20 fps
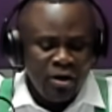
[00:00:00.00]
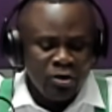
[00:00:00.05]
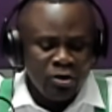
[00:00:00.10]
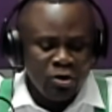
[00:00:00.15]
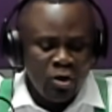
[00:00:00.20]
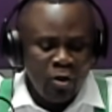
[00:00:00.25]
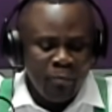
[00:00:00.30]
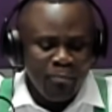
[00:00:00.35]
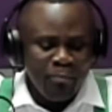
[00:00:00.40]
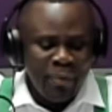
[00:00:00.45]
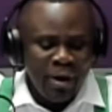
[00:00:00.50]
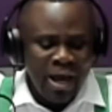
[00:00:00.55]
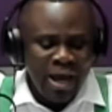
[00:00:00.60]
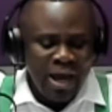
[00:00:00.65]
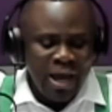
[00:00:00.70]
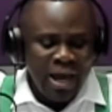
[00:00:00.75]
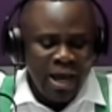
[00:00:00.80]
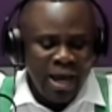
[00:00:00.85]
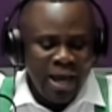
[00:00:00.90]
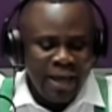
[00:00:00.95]

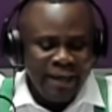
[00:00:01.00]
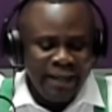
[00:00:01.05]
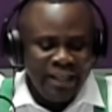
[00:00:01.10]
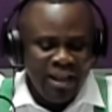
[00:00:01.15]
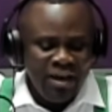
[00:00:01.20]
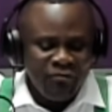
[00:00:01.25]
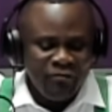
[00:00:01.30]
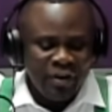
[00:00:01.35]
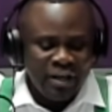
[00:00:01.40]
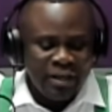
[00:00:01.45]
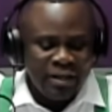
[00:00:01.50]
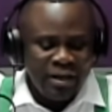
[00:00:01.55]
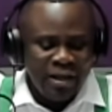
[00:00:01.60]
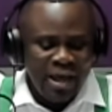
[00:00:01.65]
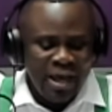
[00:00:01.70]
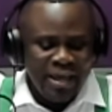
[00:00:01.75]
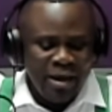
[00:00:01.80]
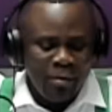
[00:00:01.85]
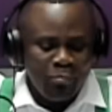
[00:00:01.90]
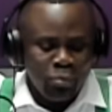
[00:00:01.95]
Number 11
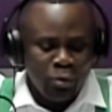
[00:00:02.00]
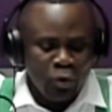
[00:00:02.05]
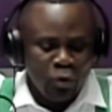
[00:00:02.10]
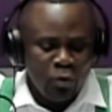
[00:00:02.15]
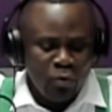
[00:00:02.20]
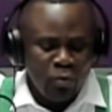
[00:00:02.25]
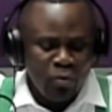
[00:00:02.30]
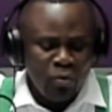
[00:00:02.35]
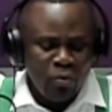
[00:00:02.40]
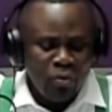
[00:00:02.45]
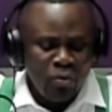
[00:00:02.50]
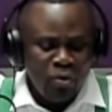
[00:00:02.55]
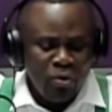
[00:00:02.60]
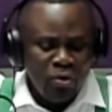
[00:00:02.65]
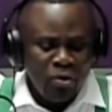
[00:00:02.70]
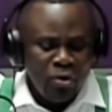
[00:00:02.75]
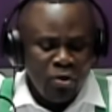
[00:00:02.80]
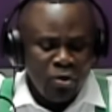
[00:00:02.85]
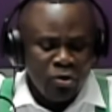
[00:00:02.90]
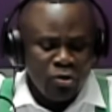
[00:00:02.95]
a Bono.
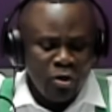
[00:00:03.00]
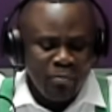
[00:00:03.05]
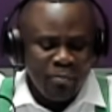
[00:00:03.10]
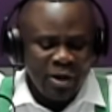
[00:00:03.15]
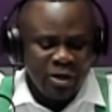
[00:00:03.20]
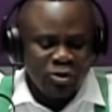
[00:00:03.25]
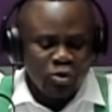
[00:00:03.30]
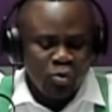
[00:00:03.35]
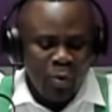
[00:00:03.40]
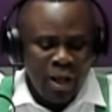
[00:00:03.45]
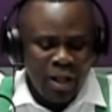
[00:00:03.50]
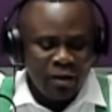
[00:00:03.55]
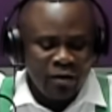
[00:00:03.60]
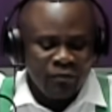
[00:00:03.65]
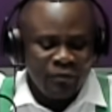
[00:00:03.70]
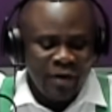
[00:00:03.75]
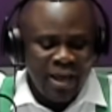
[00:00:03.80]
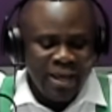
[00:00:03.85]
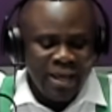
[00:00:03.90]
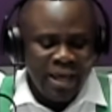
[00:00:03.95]
Number
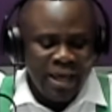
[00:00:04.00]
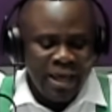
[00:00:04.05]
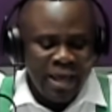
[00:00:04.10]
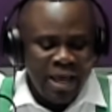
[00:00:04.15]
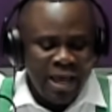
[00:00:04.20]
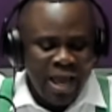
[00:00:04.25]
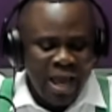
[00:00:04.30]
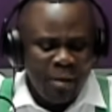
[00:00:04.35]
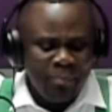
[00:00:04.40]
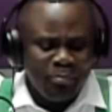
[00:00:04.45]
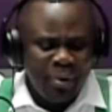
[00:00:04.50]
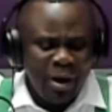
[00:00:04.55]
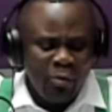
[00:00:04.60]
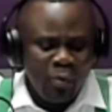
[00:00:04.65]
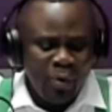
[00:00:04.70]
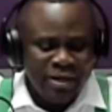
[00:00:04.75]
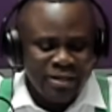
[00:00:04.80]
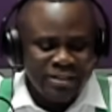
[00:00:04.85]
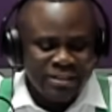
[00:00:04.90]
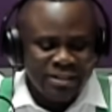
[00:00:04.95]
12 a Upper
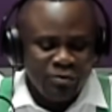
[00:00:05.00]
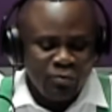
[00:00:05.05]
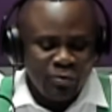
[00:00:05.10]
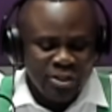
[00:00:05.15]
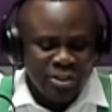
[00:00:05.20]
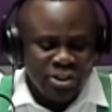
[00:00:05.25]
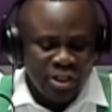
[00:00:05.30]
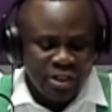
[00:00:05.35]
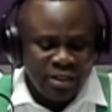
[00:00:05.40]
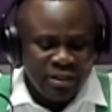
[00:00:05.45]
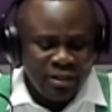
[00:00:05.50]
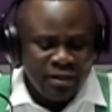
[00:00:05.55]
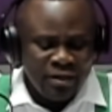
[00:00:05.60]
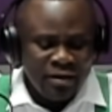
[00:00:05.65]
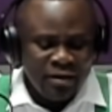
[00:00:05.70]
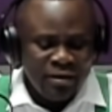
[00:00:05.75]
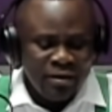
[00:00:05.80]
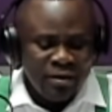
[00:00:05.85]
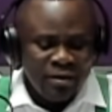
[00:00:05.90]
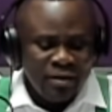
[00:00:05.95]
West region.
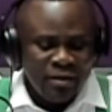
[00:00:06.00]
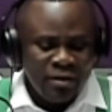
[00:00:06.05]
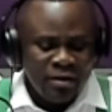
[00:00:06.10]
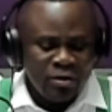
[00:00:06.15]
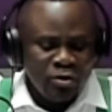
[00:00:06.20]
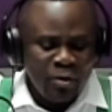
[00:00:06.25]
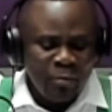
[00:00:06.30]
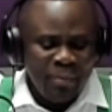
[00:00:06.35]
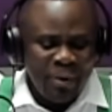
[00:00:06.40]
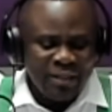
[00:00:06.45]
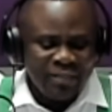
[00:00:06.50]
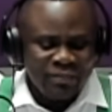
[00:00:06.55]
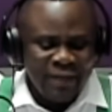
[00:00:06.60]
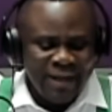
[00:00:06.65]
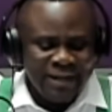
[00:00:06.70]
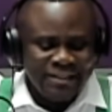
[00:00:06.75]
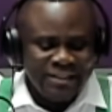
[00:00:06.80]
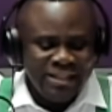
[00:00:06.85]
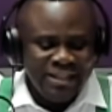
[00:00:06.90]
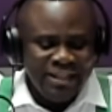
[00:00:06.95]
Number
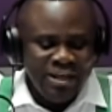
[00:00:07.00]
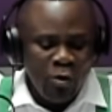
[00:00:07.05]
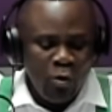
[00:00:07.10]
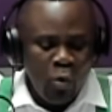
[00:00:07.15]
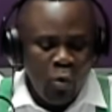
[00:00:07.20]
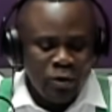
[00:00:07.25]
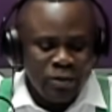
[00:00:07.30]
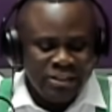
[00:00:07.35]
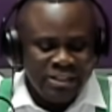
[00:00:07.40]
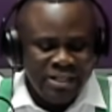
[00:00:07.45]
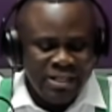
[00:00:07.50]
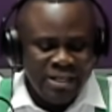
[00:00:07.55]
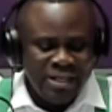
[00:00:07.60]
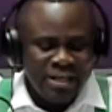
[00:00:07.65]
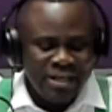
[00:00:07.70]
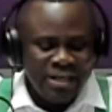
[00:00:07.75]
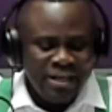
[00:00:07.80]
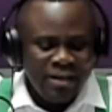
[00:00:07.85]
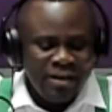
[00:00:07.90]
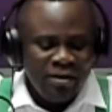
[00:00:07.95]
13 ye Oti.
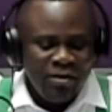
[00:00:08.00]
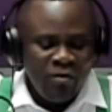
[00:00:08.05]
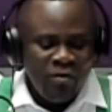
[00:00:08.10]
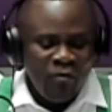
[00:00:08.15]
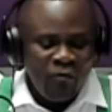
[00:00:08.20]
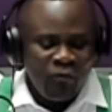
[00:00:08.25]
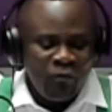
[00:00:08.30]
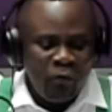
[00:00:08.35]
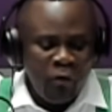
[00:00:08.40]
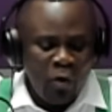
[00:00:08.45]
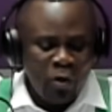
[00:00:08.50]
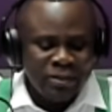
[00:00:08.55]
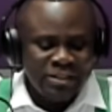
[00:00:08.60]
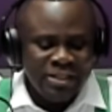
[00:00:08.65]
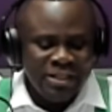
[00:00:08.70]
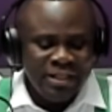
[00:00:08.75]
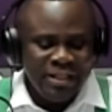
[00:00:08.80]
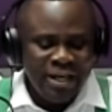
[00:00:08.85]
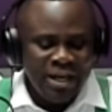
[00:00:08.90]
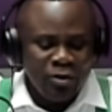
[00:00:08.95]

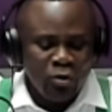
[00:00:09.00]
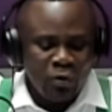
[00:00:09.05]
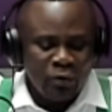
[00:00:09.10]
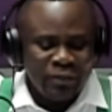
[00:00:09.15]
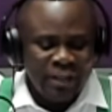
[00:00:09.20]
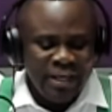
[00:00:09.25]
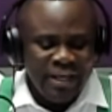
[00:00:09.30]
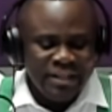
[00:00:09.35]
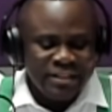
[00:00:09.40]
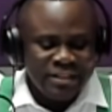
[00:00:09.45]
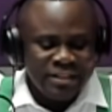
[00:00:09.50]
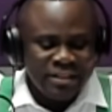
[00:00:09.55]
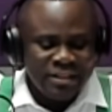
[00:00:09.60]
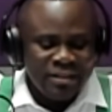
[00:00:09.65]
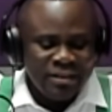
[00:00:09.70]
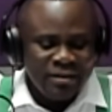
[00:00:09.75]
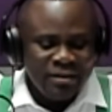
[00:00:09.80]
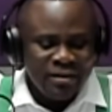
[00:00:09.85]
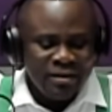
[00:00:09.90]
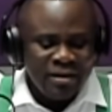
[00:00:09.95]
14 ye Northeast.
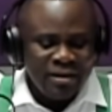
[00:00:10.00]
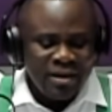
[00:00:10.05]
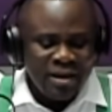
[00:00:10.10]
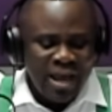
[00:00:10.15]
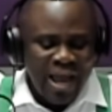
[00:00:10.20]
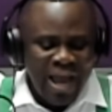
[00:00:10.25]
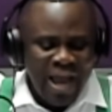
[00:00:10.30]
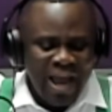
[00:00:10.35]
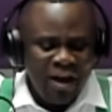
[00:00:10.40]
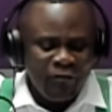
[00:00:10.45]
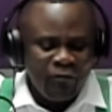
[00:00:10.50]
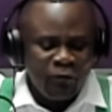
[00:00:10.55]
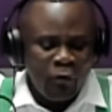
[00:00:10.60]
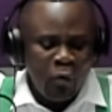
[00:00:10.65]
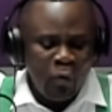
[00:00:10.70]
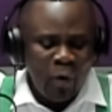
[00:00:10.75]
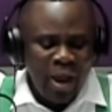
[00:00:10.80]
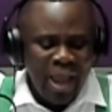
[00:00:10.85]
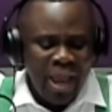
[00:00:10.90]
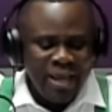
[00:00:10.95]

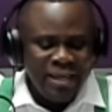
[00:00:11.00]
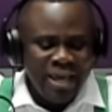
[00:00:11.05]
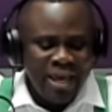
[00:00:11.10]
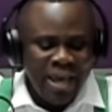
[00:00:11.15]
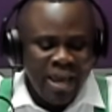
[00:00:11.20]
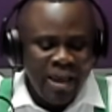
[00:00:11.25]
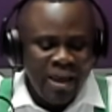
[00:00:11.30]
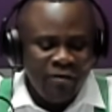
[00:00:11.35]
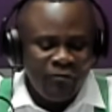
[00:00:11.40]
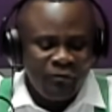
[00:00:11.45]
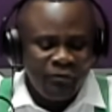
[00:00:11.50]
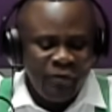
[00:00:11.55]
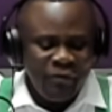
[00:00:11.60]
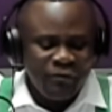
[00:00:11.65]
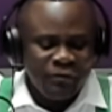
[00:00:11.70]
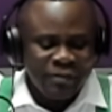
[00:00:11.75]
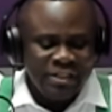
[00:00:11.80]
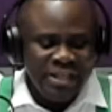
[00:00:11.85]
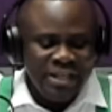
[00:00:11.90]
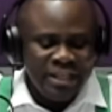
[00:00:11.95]
Ahafo a
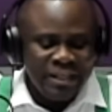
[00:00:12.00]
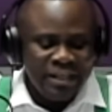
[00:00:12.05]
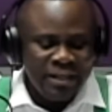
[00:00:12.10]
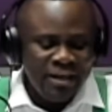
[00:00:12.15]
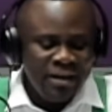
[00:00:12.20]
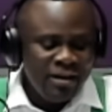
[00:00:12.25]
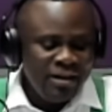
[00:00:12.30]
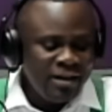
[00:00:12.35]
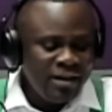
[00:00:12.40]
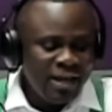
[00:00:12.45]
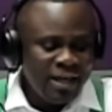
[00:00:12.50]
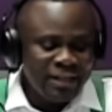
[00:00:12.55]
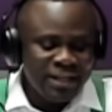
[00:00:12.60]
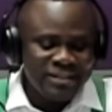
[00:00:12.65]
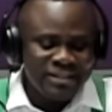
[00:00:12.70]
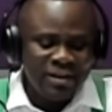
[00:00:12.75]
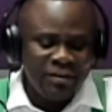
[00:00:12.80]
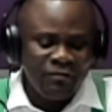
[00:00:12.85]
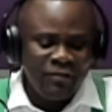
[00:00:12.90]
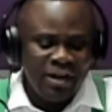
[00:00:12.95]
15 in
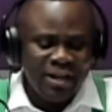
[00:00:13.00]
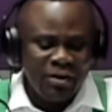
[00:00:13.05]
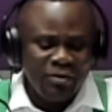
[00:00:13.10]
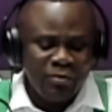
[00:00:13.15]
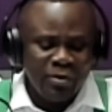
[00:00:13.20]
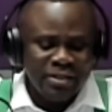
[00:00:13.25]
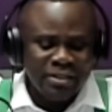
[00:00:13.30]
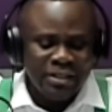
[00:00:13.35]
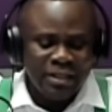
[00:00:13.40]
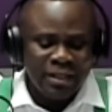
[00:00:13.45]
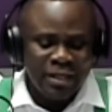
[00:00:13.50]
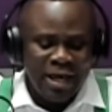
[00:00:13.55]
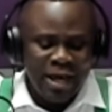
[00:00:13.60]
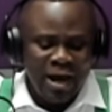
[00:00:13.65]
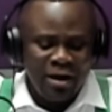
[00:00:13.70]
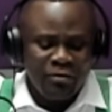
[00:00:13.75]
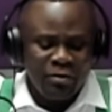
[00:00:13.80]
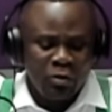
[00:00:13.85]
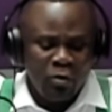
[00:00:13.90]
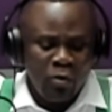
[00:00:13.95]
a Savannah region.
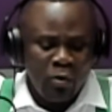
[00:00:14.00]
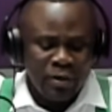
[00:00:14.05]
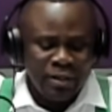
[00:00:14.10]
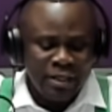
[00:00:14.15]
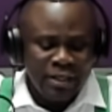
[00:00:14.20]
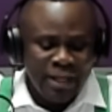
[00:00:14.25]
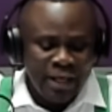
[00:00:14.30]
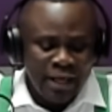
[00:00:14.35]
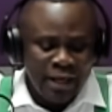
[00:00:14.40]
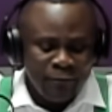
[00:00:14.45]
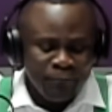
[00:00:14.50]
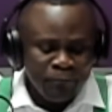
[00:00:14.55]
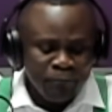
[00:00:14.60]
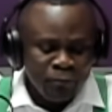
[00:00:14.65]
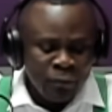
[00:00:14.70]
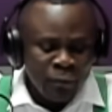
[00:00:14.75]
I recorded the